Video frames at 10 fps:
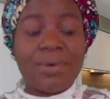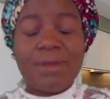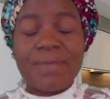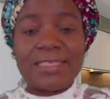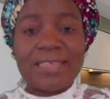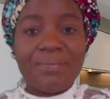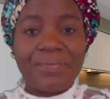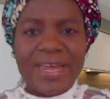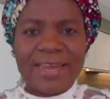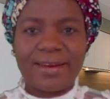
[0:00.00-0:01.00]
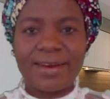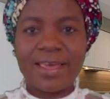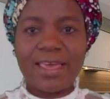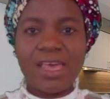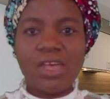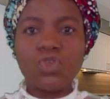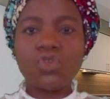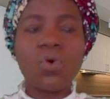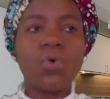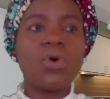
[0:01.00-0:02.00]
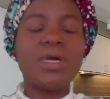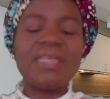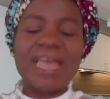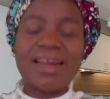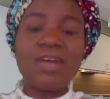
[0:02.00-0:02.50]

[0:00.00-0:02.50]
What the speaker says: myself brain. So there are